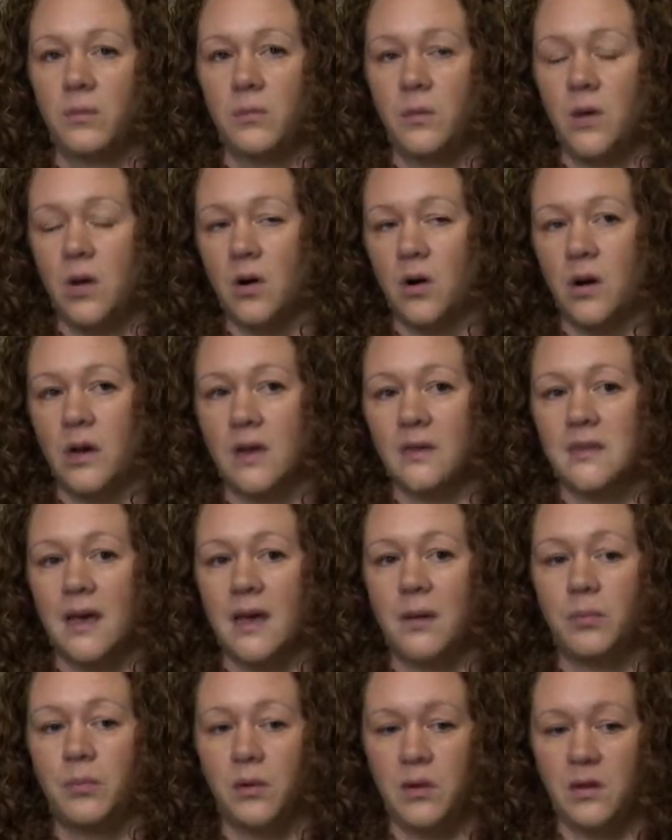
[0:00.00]
You know, an
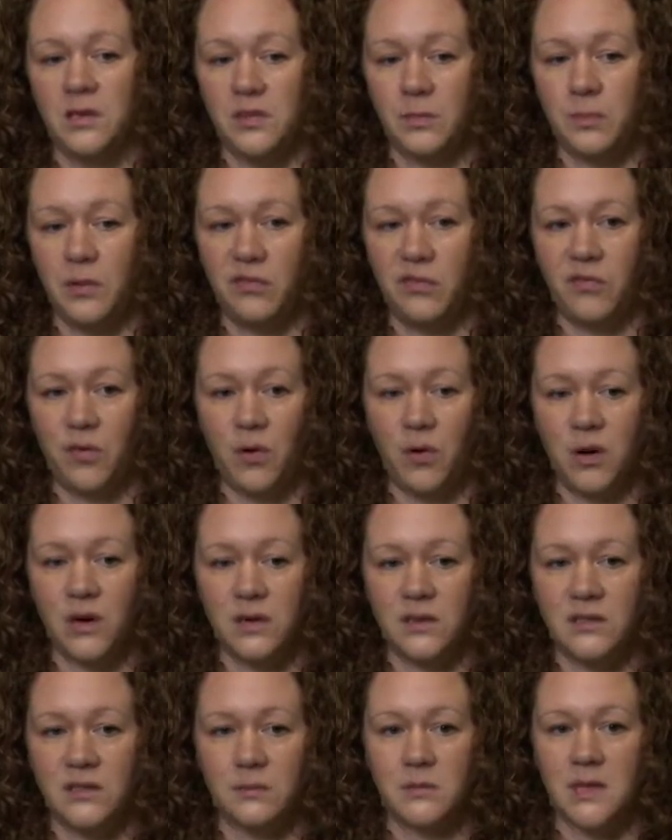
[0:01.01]
example is
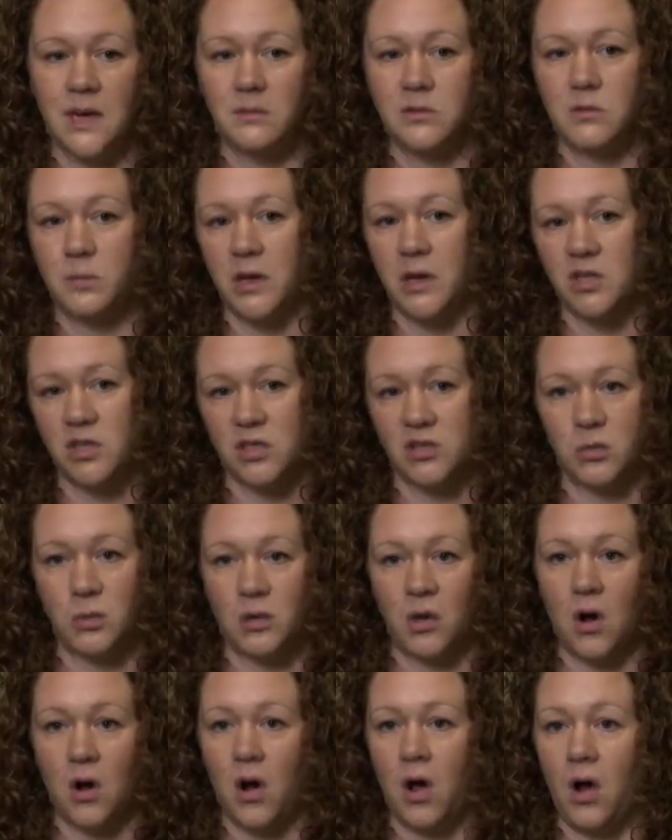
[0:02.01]
before sometimes patients
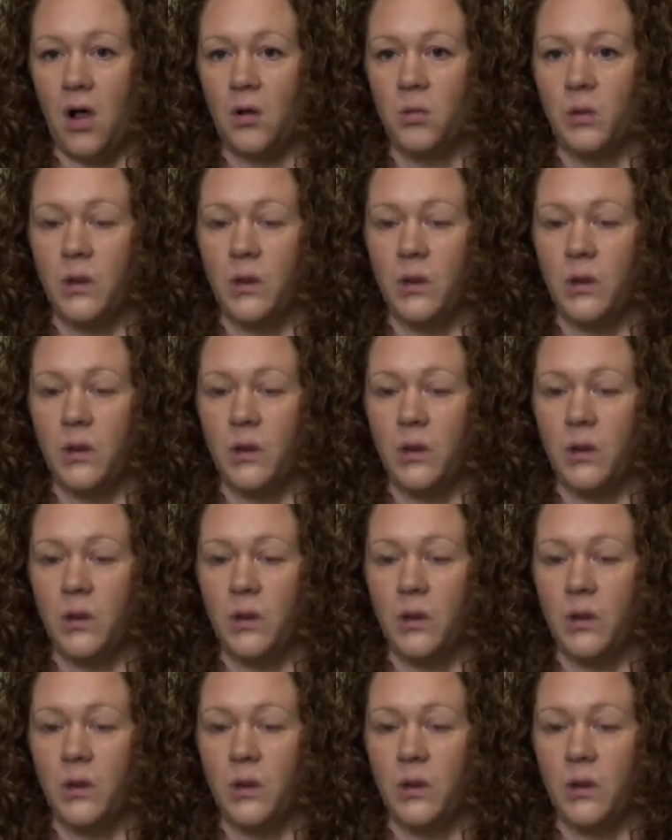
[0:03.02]
would call,